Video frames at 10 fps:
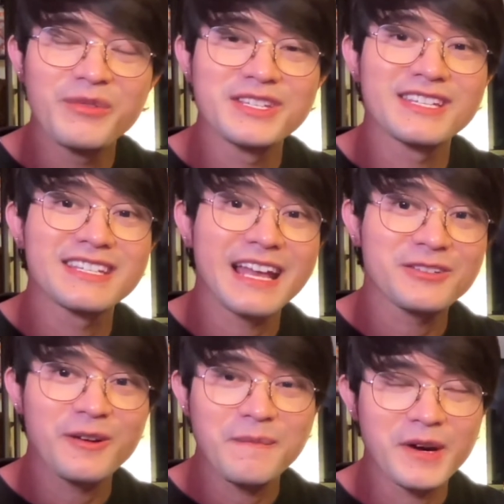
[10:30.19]
which is Nasser
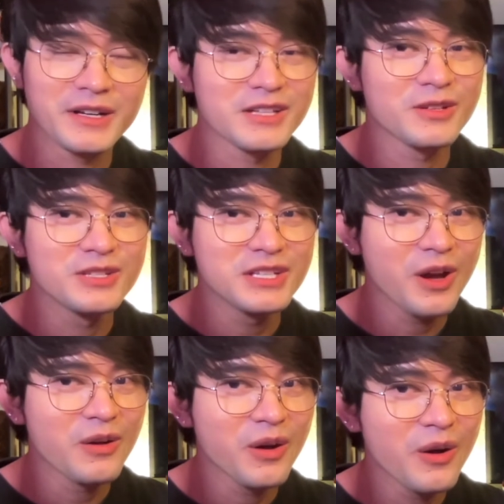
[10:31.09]
Amparna. So
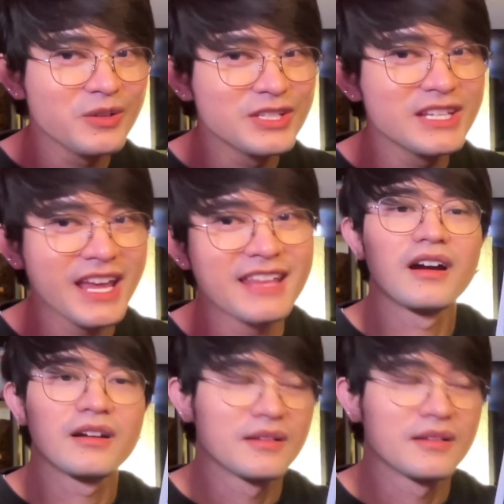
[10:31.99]
G-O-O-G-N-A.